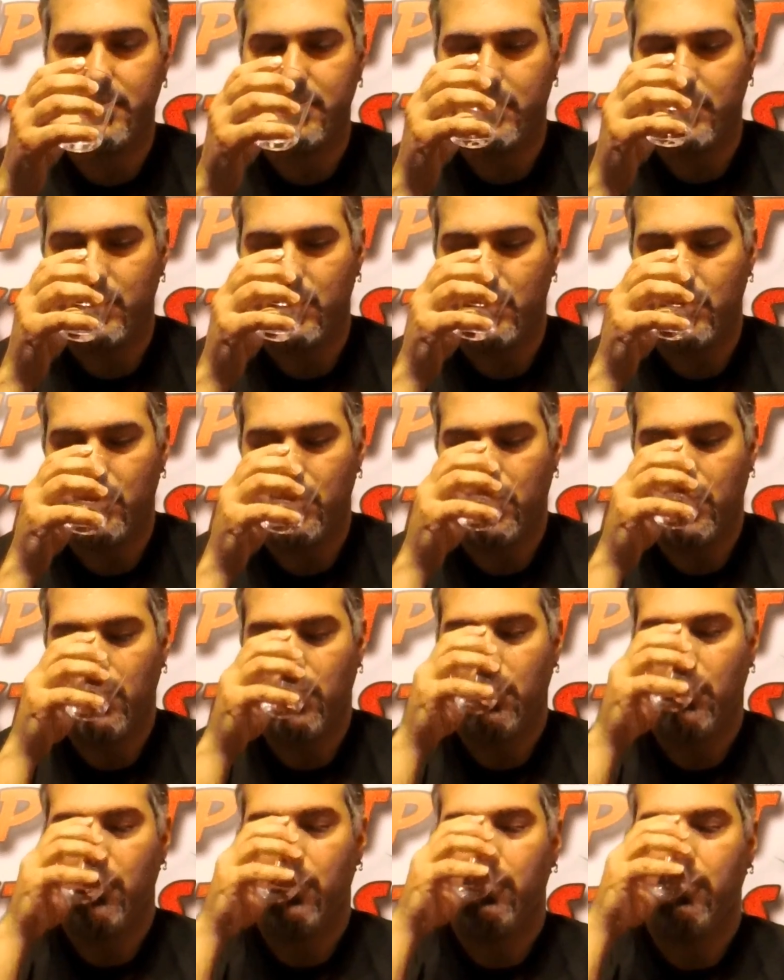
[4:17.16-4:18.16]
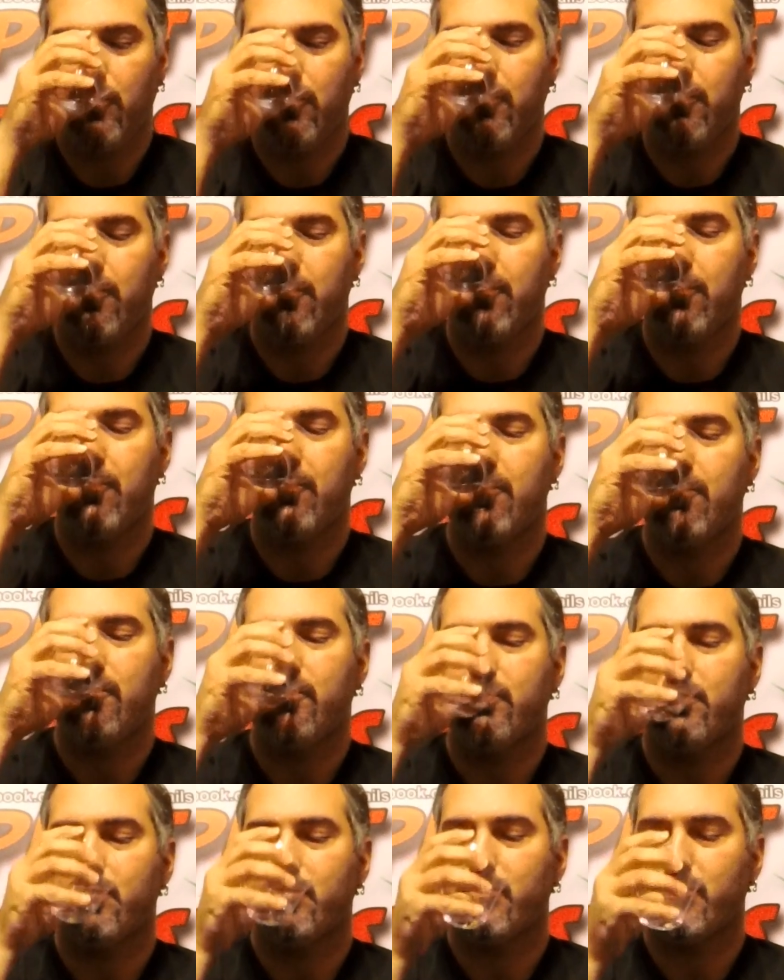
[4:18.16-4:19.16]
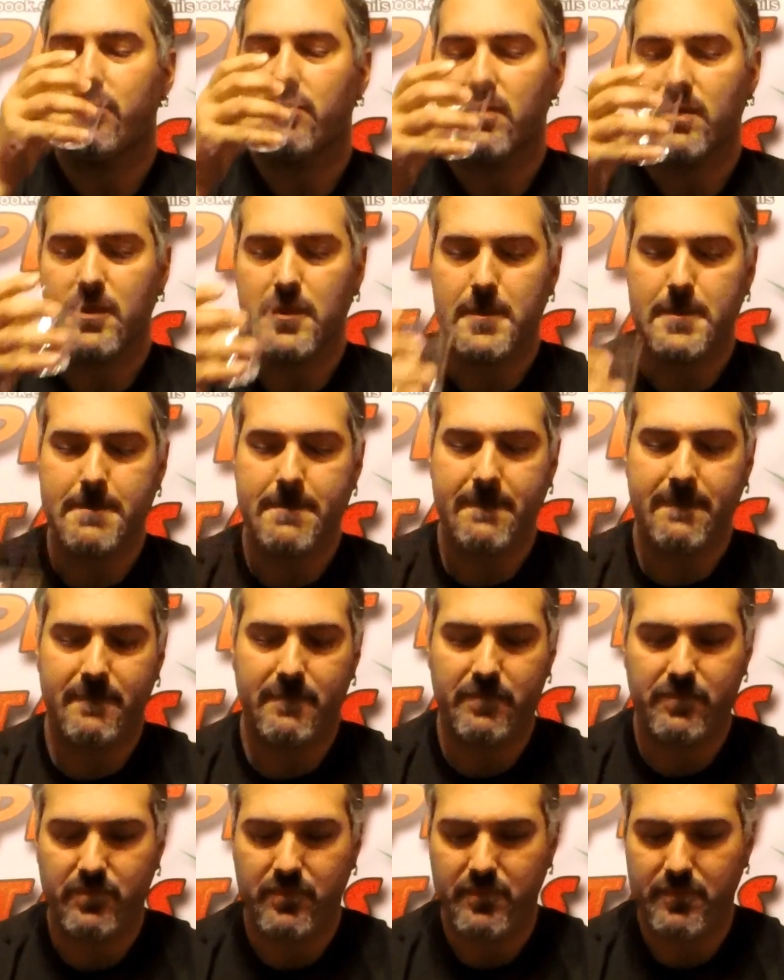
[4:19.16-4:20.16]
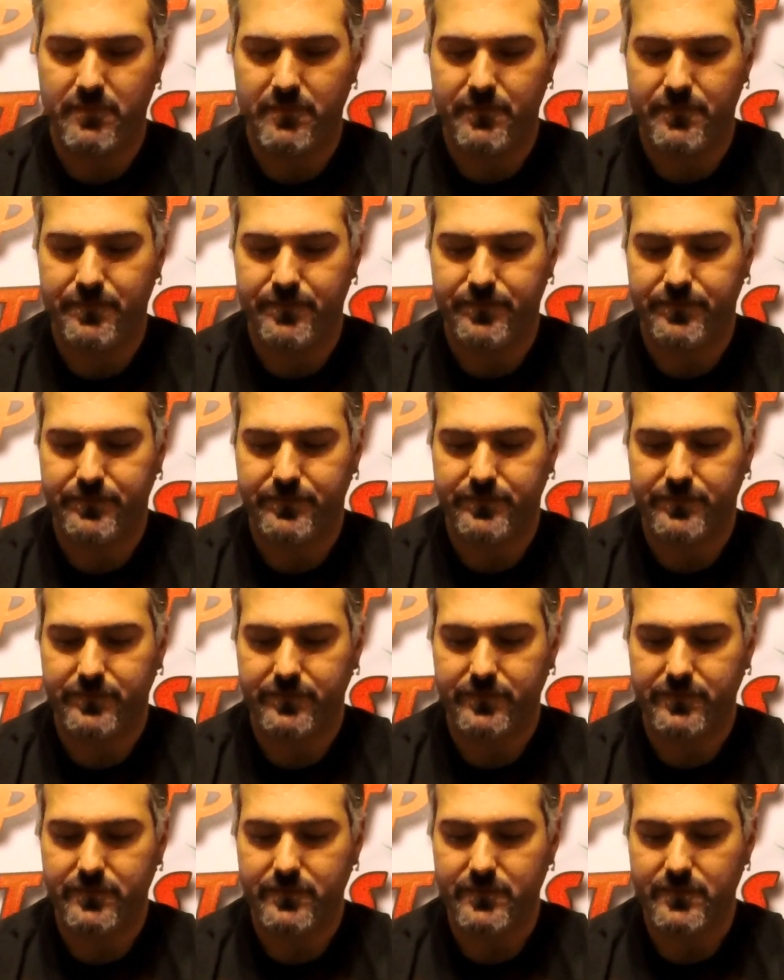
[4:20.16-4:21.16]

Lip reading: [no speech]